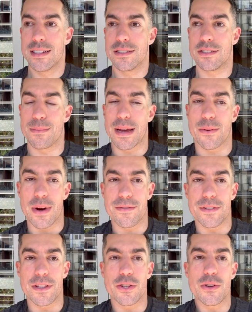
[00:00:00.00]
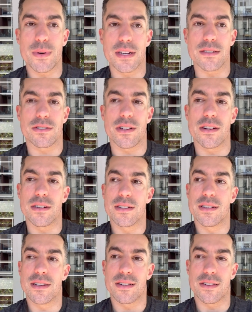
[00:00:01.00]
to make way for the new one so
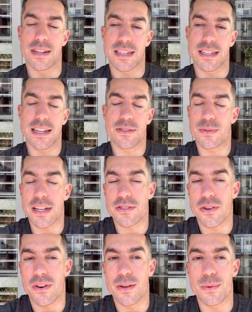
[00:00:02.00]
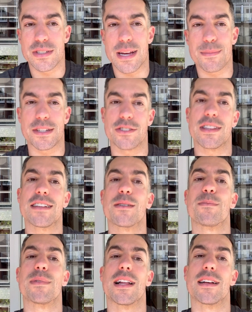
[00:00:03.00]
like and that's that's kind of what's happening so that's a
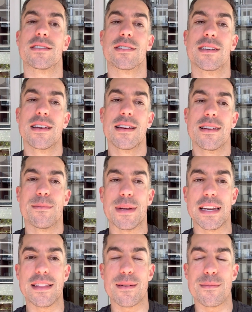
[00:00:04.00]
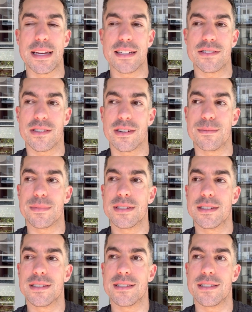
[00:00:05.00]
plus but in the meantime
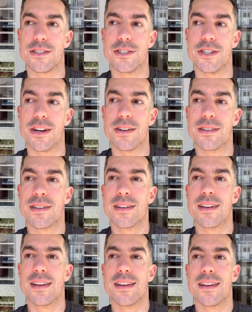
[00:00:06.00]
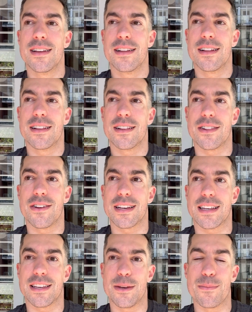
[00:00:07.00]
you know
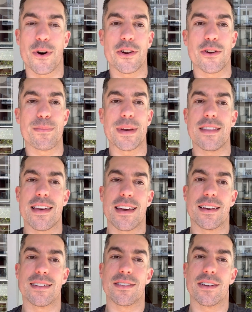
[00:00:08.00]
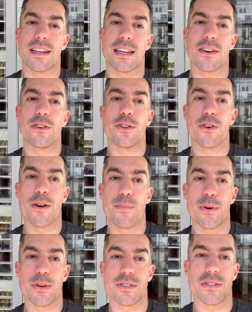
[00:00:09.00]
like you might not be there like on your own
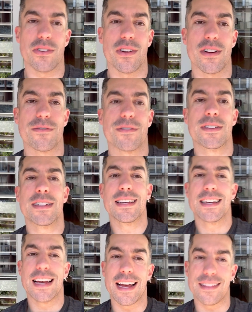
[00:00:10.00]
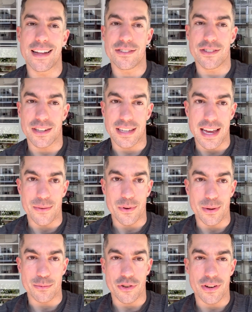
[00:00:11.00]
personal life and that's okay
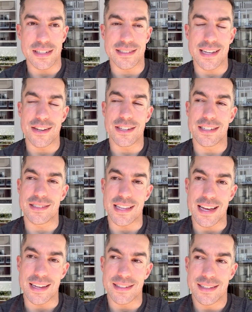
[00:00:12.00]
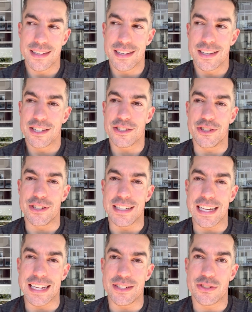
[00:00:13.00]
what i'm trying to tell you is that you
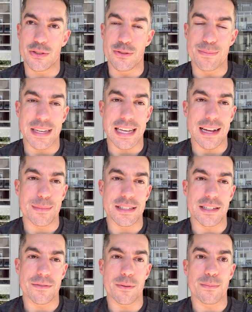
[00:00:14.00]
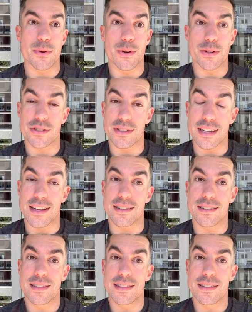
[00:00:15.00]
need to become a different person that